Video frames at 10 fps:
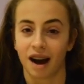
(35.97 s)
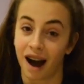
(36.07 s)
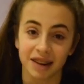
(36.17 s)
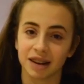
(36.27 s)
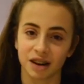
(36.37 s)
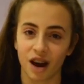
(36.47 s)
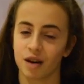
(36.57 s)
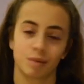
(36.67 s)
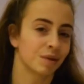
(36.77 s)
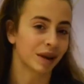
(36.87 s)
I didn't
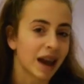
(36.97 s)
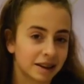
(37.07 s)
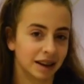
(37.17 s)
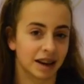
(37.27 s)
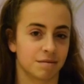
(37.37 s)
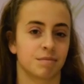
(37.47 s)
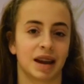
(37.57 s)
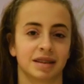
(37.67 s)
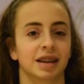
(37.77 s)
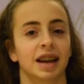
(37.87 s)
know we were getting him
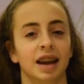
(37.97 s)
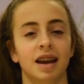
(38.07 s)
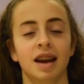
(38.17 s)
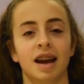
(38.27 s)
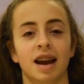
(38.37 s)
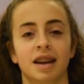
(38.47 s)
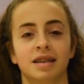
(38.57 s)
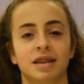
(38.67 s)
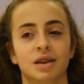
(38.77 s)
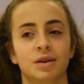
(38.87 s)
basically
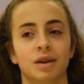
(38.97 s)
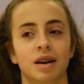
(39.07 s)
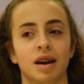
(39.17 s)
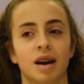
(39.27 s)
until